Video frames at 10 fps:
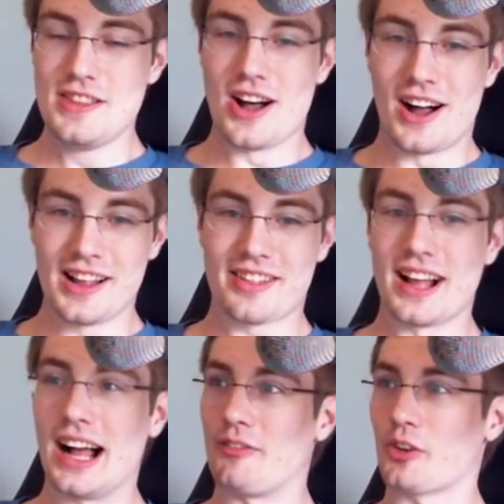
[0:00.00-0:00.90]

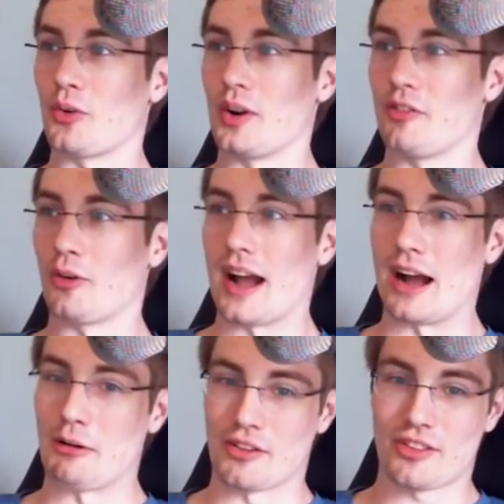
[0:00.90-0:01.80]
Non-stop for 24
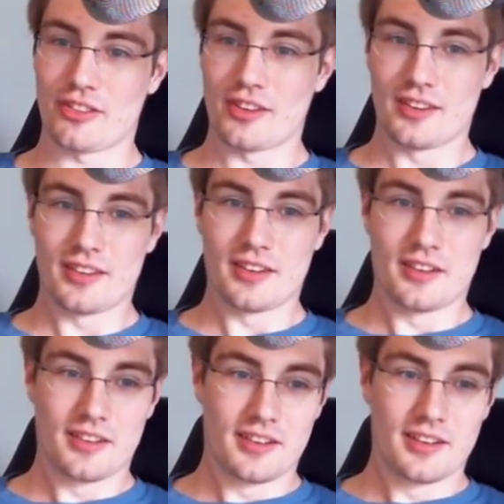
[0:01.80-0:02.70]
hours. Non
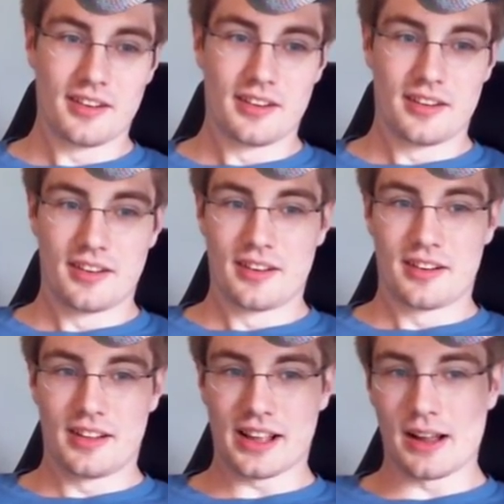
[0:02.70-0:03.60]

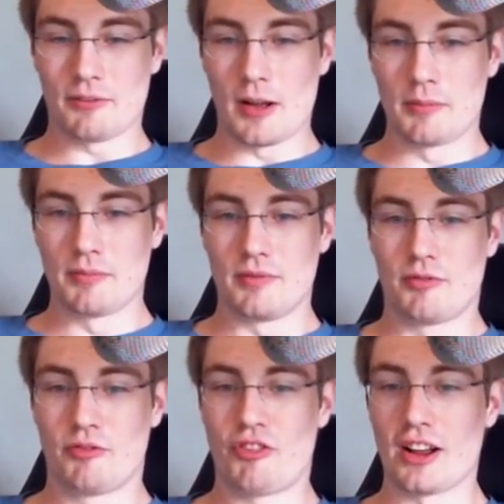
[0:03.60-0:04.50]
like I'm I'm
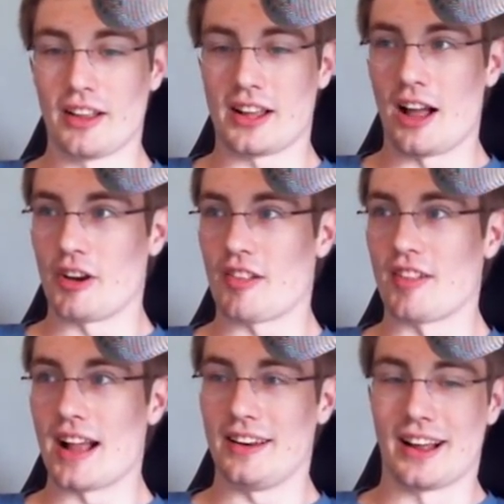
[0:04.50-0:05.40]
fairly confident he's
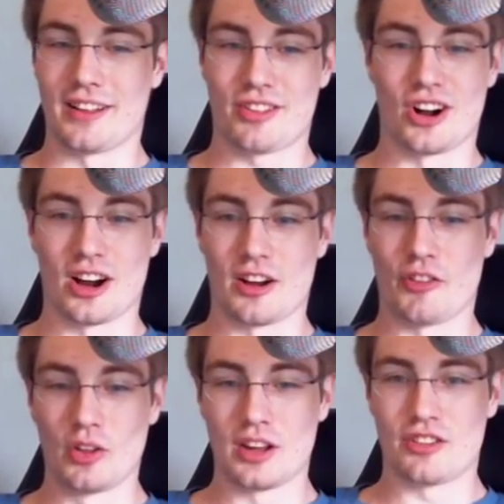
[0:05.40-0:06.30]
99 star if
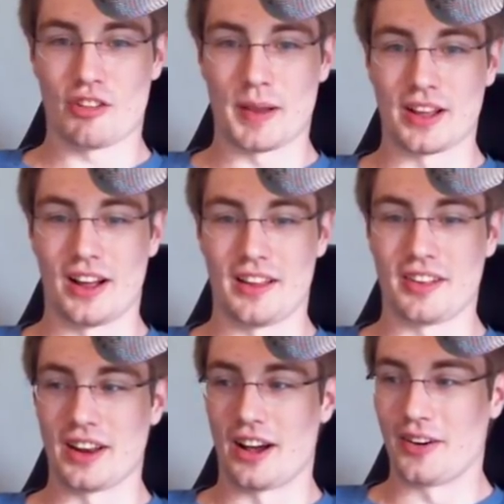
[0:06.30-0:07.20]
only just because,
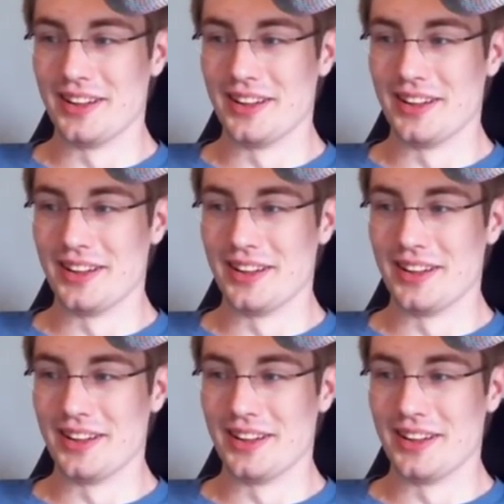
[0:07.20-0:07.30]
you know.